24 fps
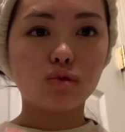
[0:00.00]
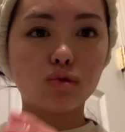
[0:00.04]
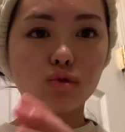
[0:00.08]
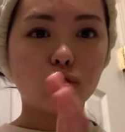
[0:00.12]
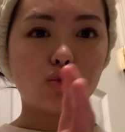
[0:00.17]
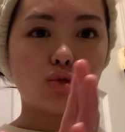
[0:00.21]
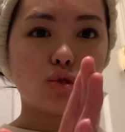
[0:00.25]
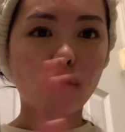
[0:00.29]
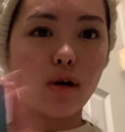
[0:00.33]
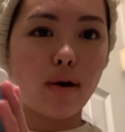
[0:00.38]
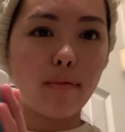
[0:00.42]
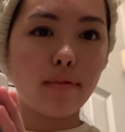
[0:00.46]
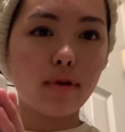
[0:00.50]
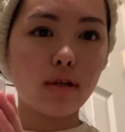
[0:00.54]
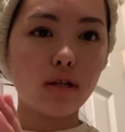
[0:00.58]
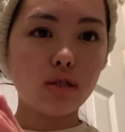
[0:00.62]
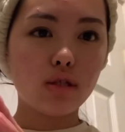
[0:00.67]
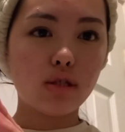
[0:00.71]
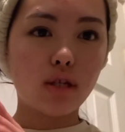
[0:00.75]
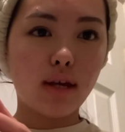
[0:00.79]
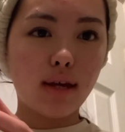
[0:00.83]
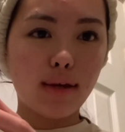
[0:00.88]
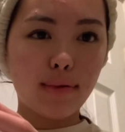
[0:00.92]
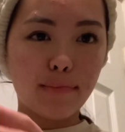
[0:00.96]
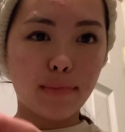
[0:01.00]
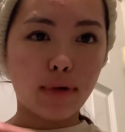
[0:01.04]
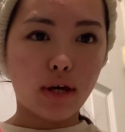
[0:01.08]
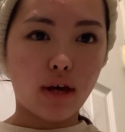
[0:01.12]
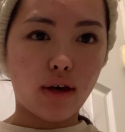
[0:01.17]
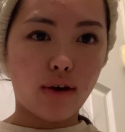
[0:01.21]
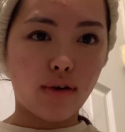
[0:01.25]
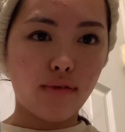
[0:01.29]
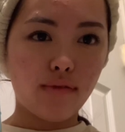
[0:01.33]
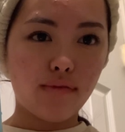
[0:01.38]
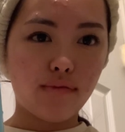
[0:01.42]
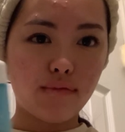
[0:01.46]
So I'm gonna take my
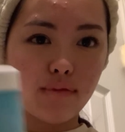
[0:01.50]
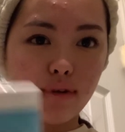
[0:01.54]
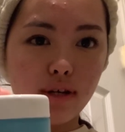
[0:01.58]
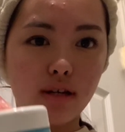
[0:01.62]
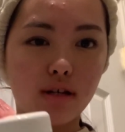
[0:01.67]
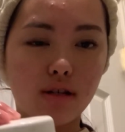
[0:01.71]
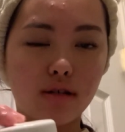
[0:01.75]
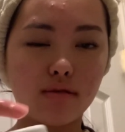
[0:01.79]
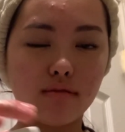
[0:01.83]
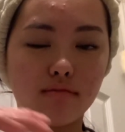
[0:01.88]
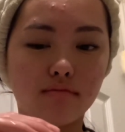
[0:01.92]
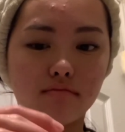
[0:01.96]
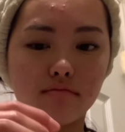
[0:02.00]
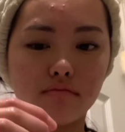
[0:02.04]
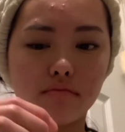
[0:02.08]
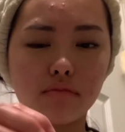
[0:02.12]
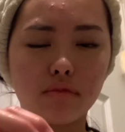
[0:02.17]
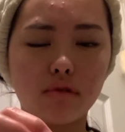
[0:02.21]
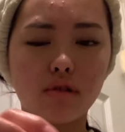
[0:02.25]
e.l.f. Um,